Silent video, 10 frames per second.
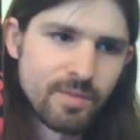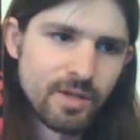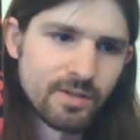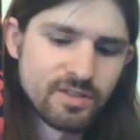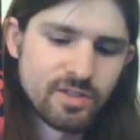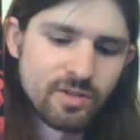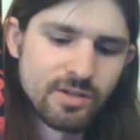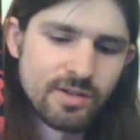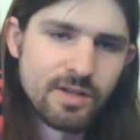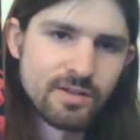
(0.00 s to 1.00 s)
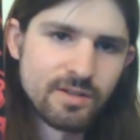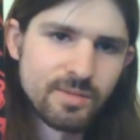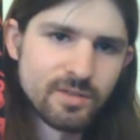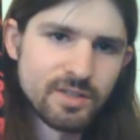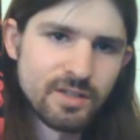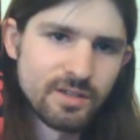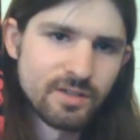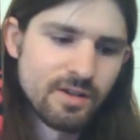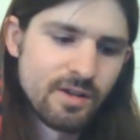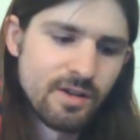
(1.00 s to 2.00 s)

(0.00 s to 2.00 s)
Middle Eastern and Indian music,